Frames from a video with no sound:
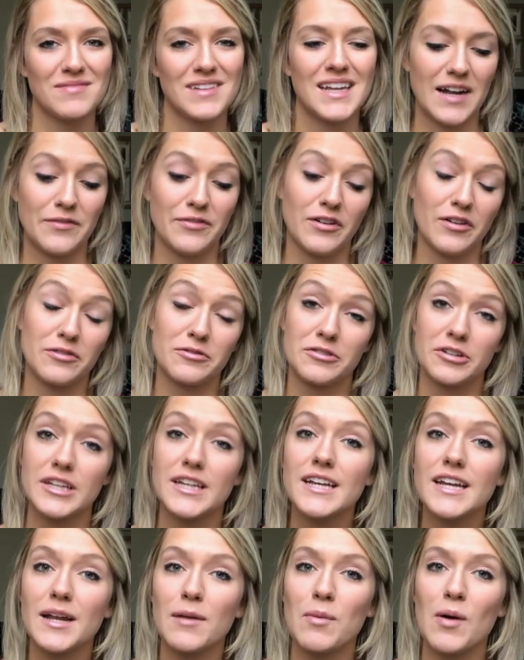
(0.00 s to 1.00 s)
I felt
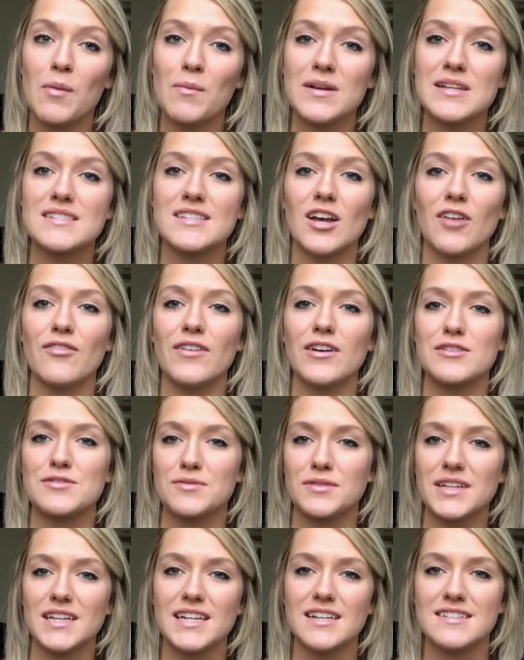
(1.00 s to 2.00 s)
really good about myself. I was
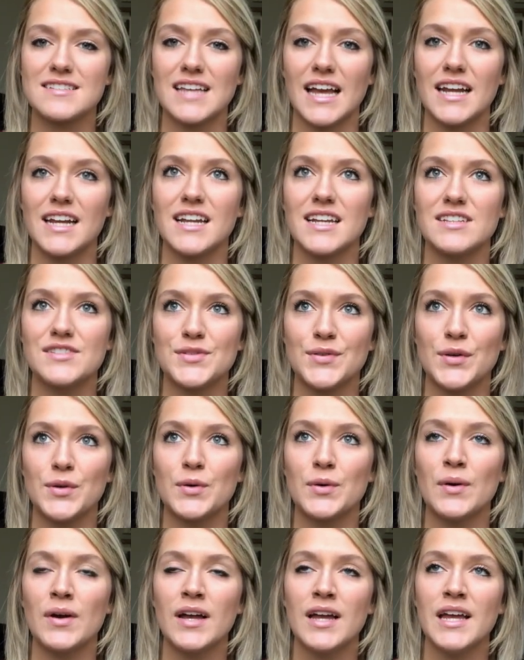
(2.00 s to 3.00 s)
really excited
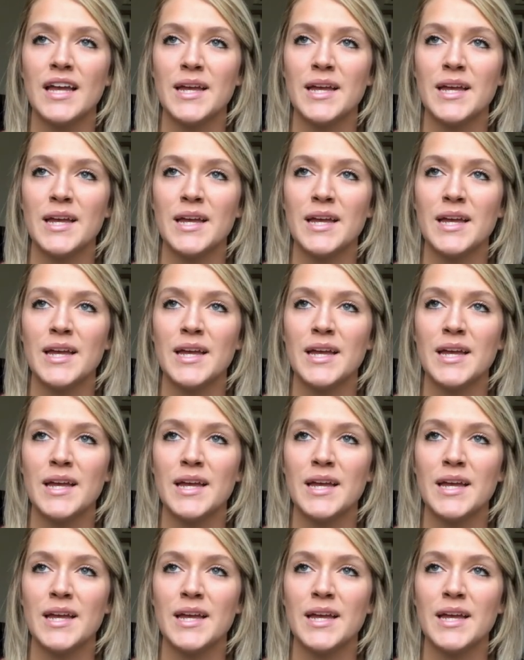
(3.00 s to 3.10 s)
to